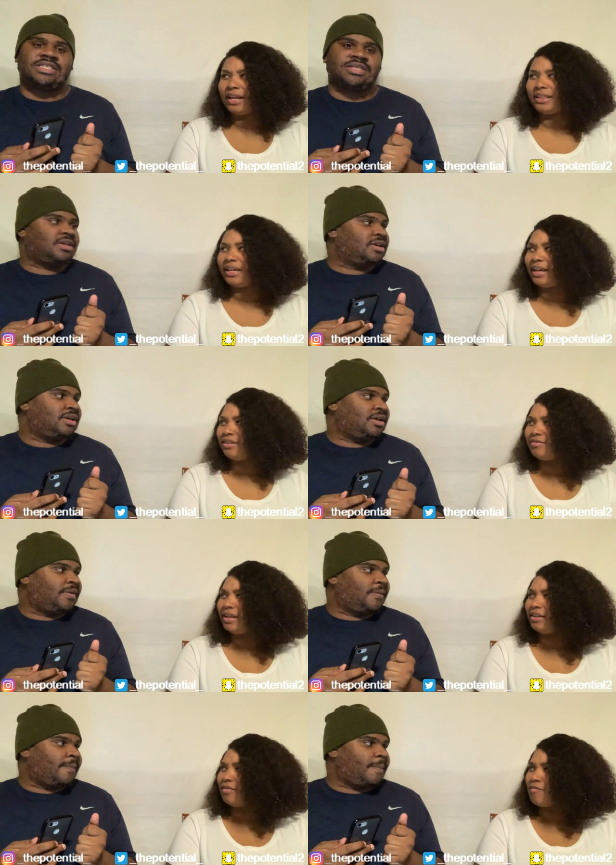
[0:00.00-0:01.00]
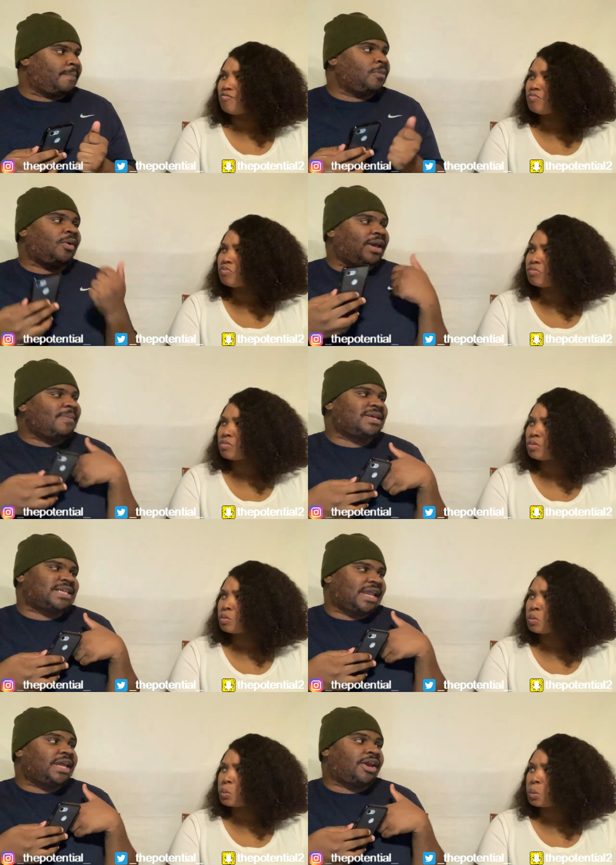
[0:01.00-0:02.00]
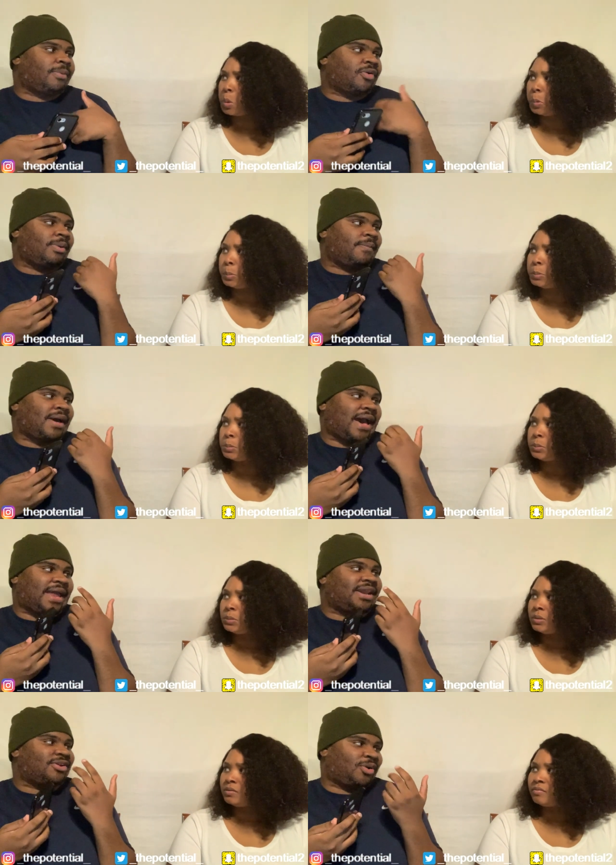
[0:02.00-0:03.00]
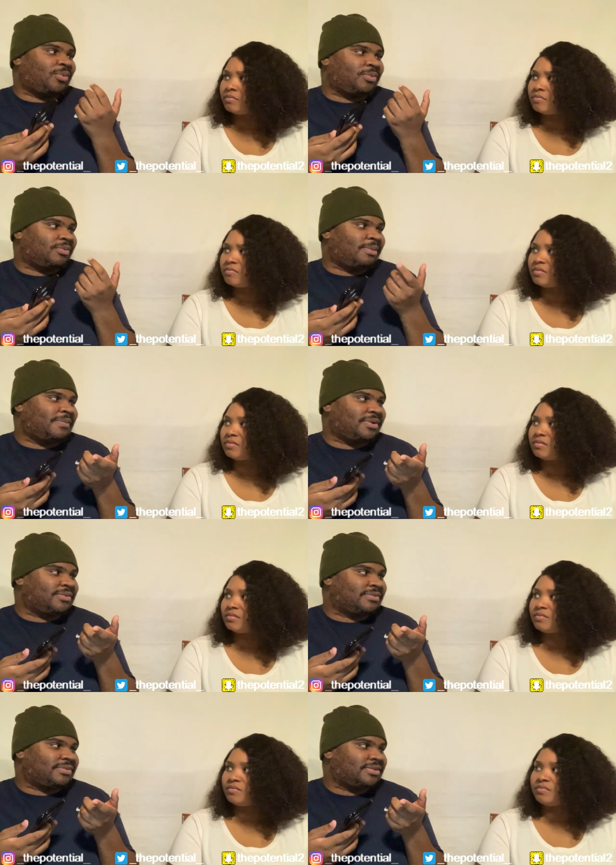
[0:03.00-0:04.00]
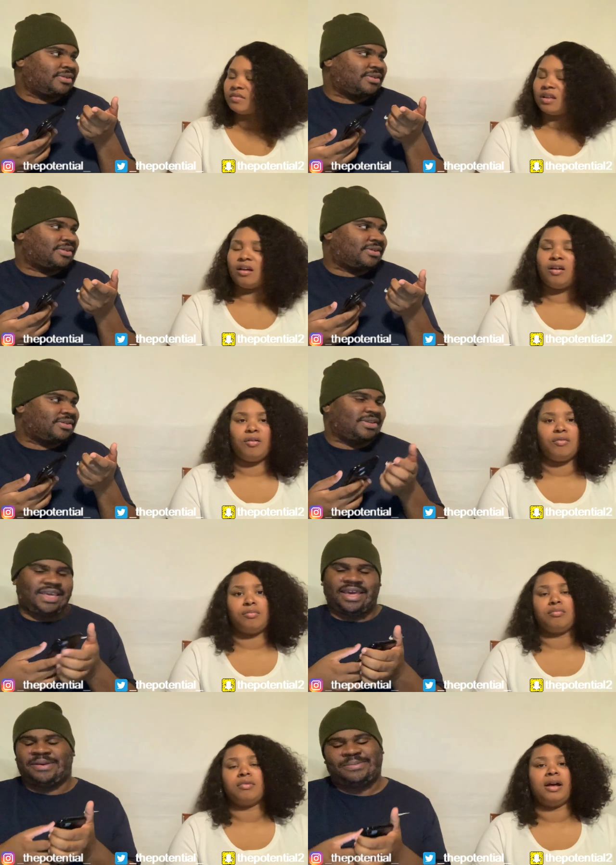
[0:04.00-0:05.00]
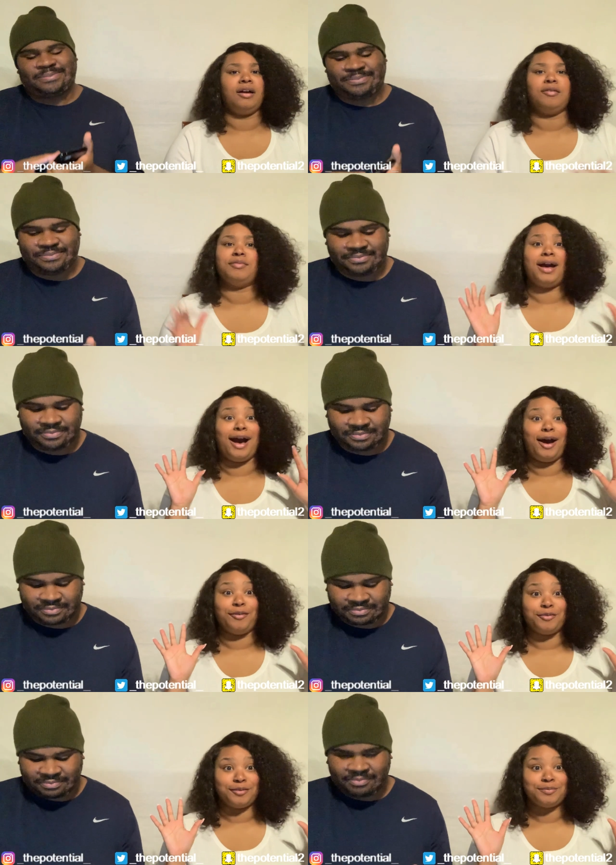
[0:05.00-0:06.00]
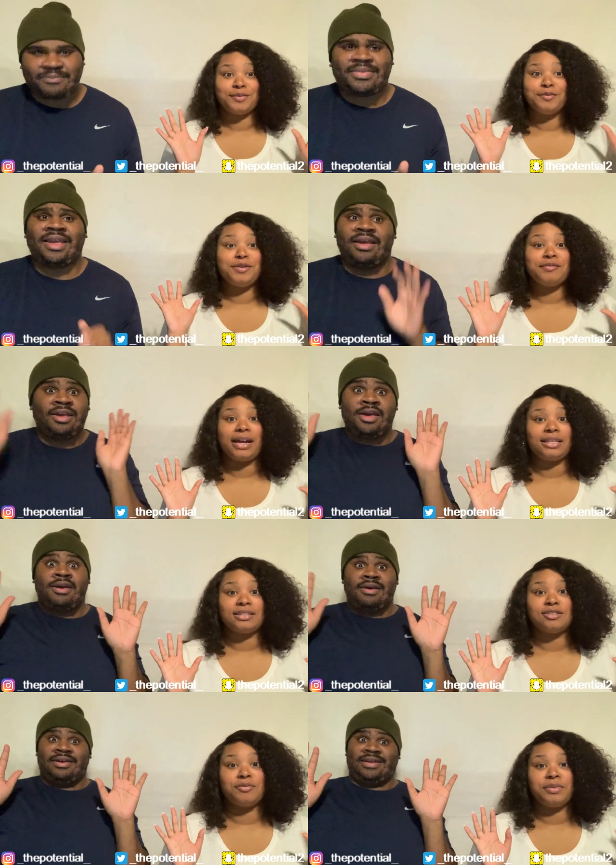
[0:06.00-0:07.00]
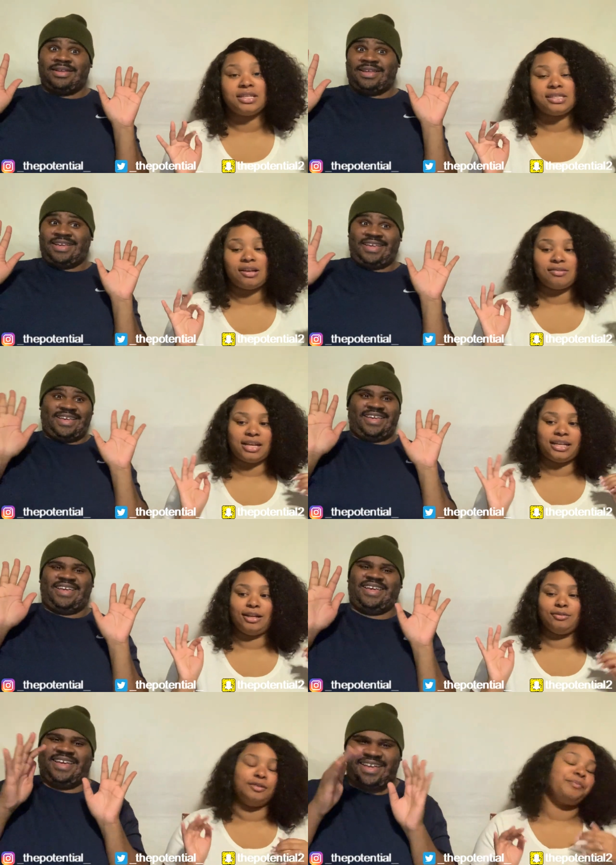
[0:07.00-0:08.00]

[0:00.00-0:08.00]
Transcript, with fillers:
Speaker 1: I think I knew that though.
Speaker 2: No, it means that here, but remember, I didn't know, remember?
Speaker 1: Oh, yeah. Um, I don't know. We reacted so many times, I don't